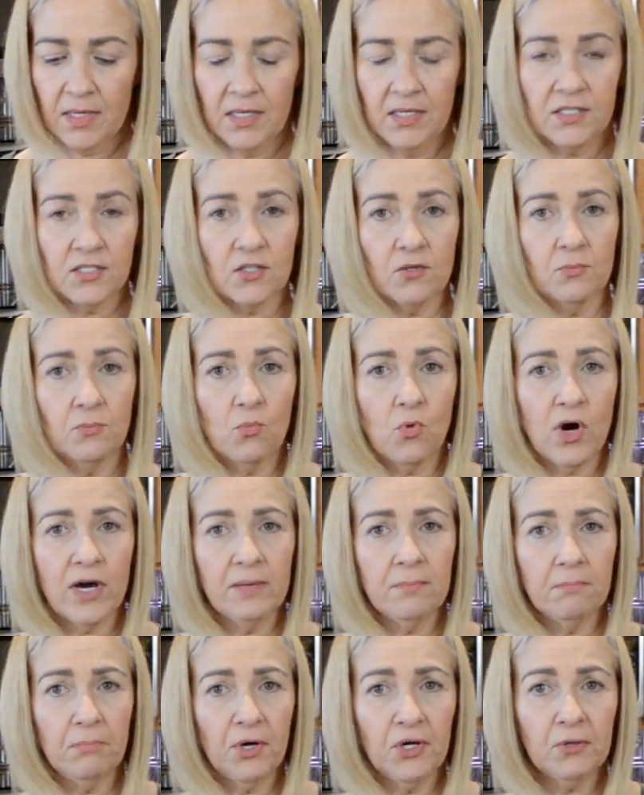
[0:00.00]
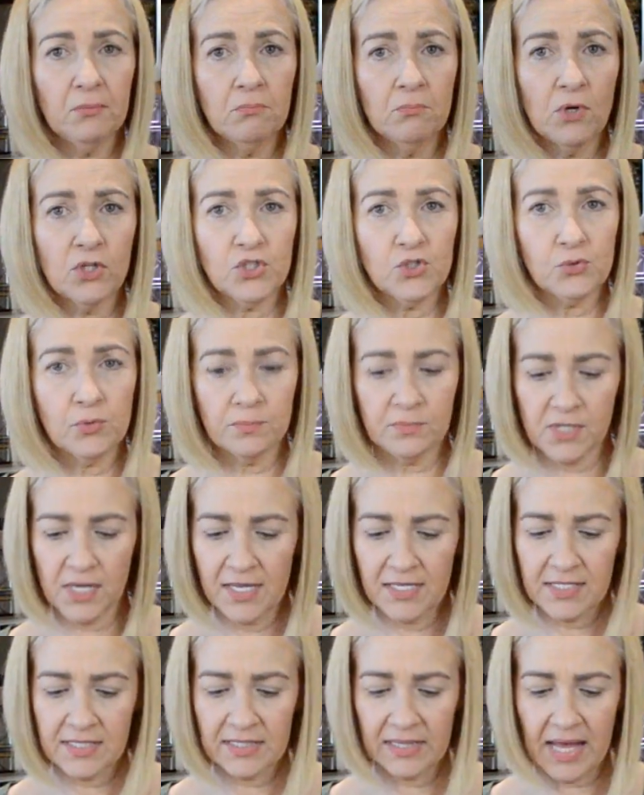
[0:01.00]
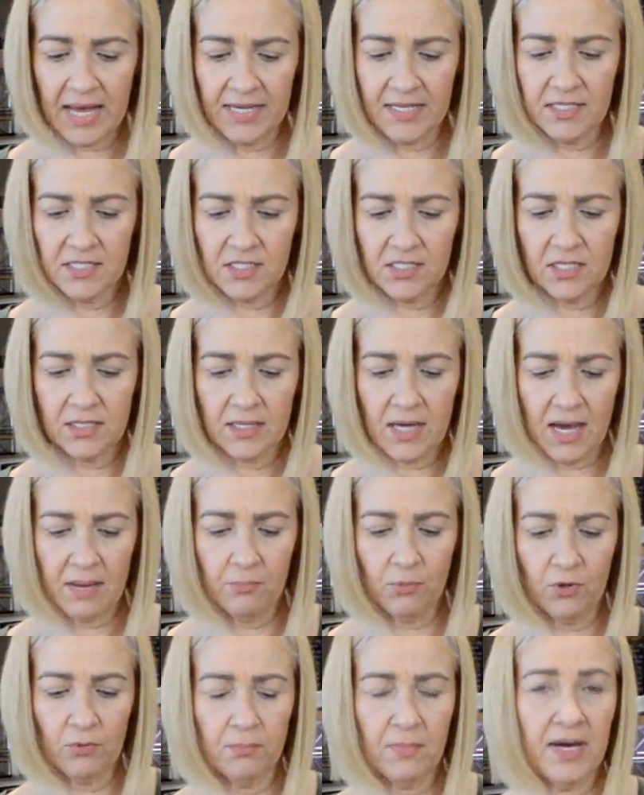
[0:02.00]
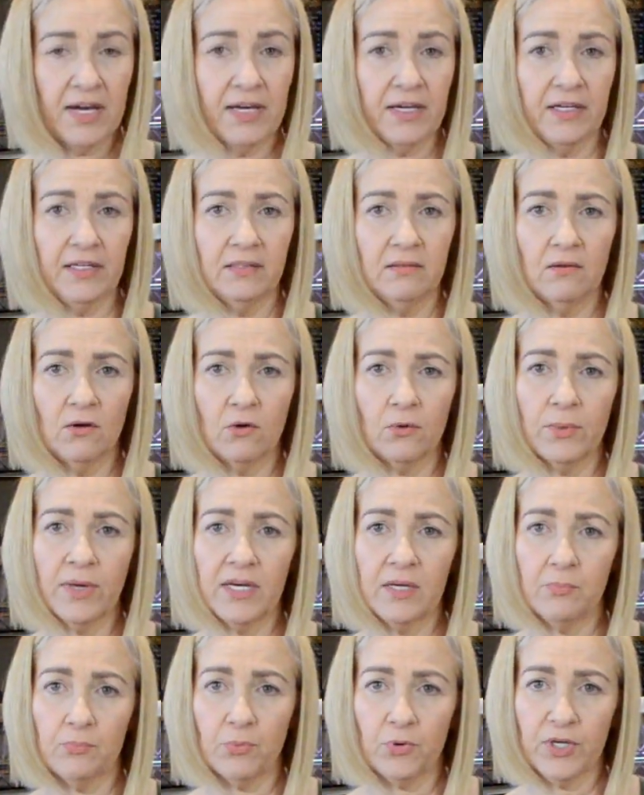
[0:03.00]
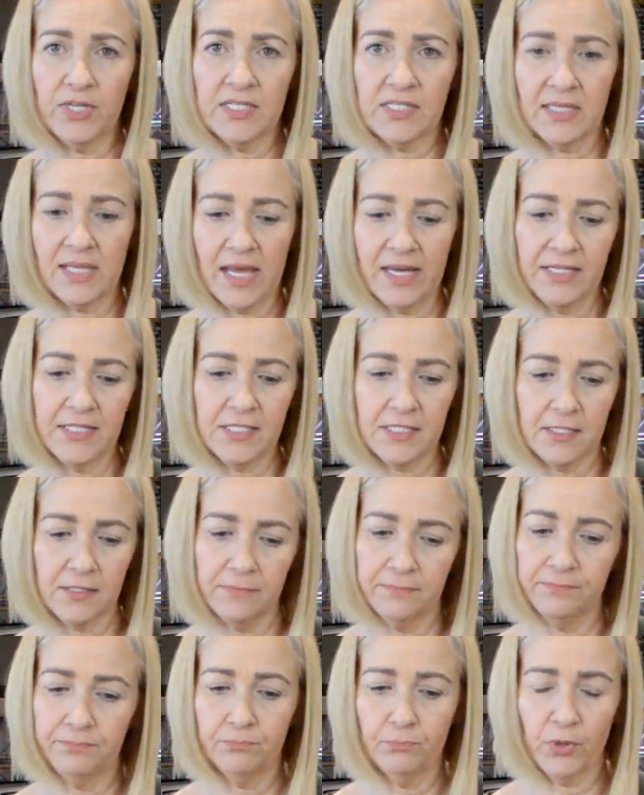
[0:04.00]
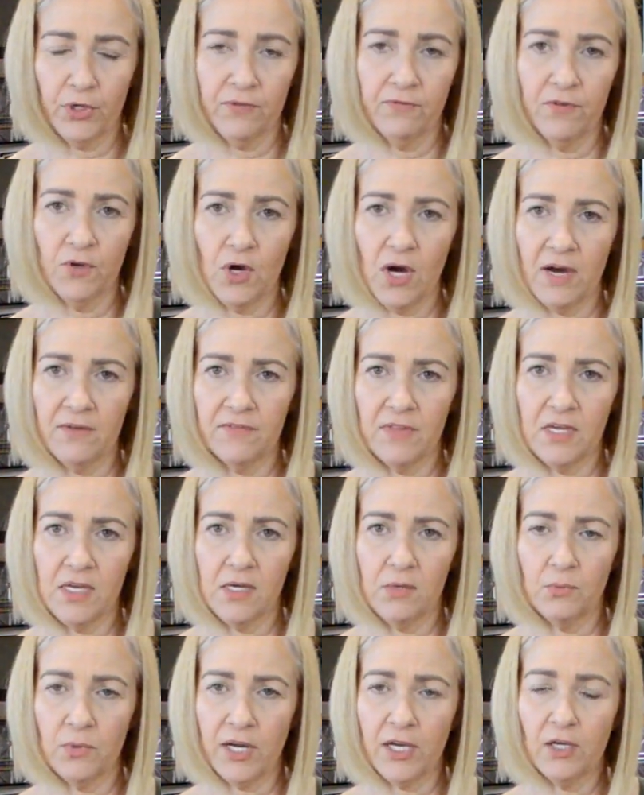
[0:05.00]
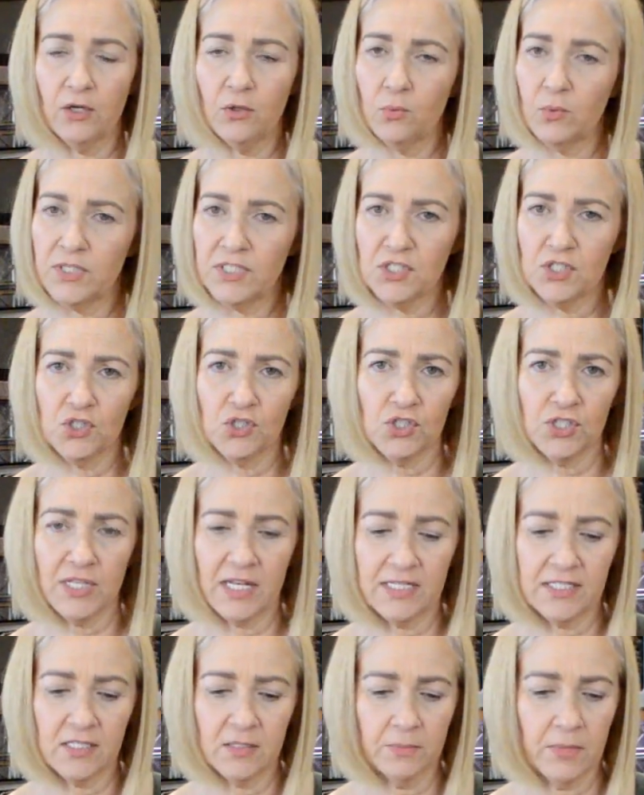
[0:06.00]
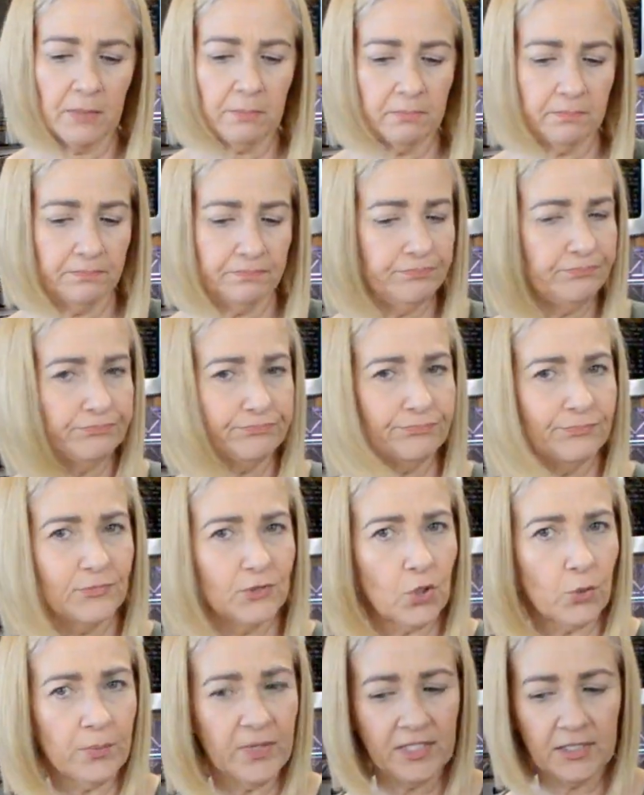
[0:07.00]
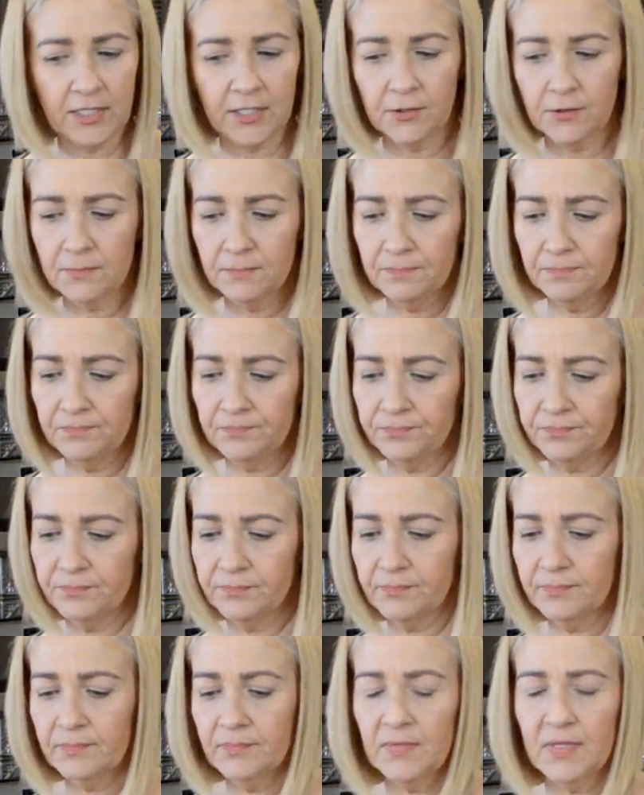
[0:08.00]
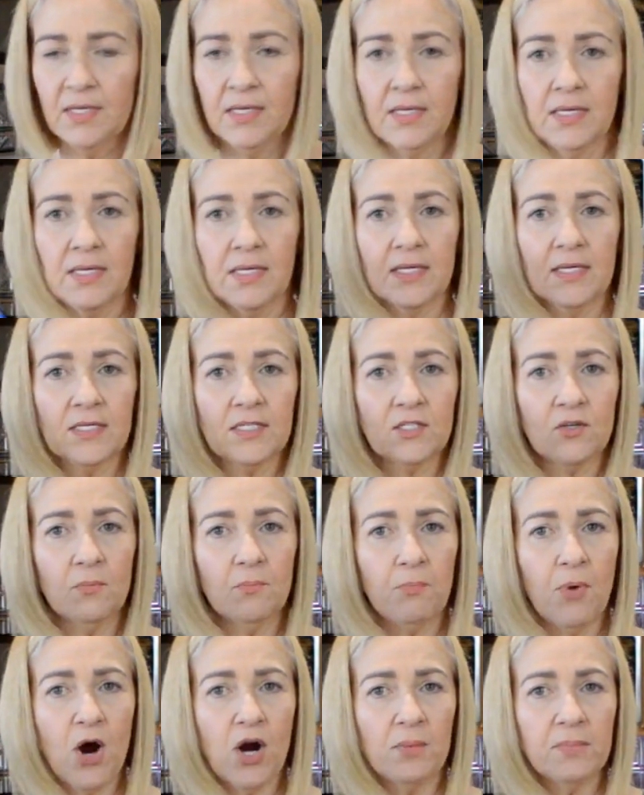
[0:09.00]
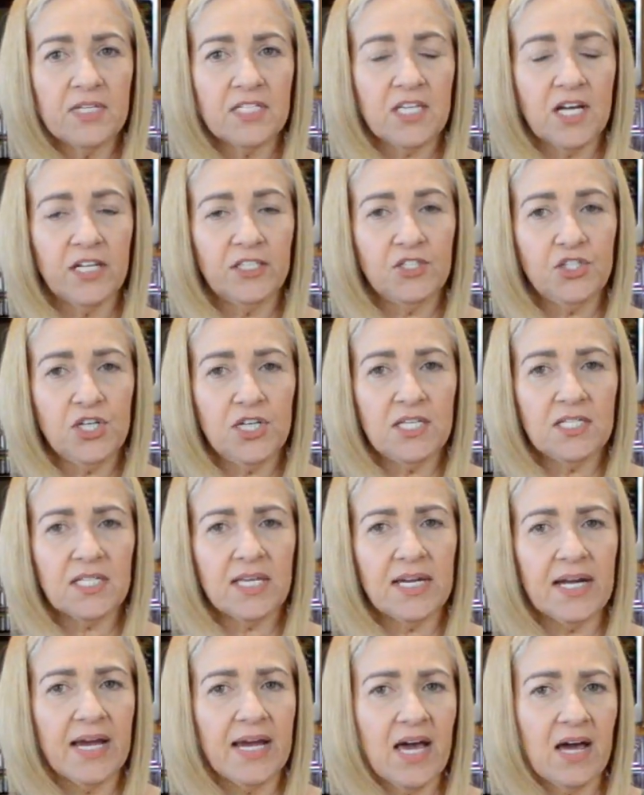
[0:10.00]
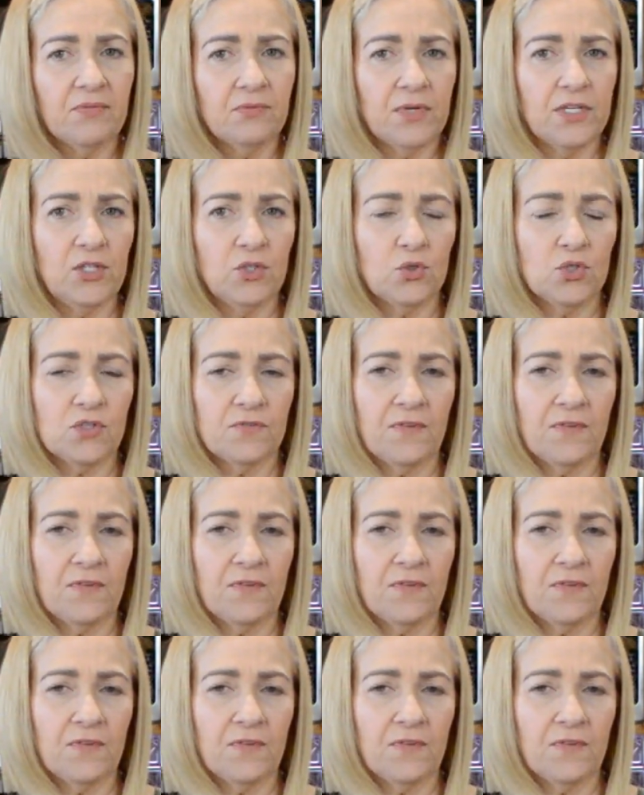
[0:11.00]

Some white button mushrooms sliced. I bought mine already pre-sliced, but if you have the regular ones, just slice them up. No big deal. Some Parmesan cheese, and I have reduced